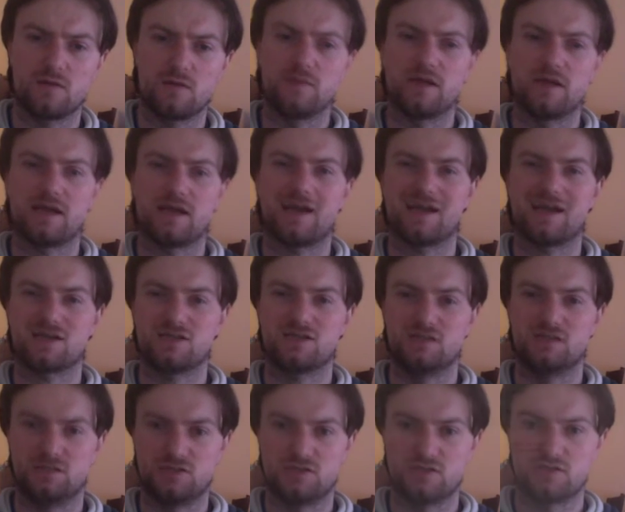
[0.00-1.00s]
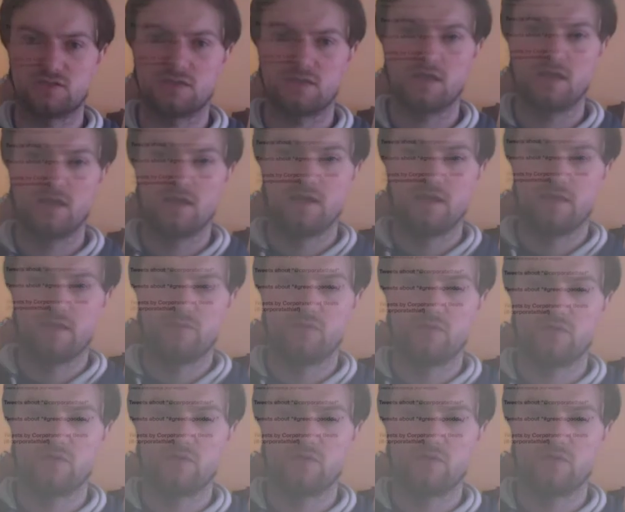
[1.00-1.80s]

I might actually just put a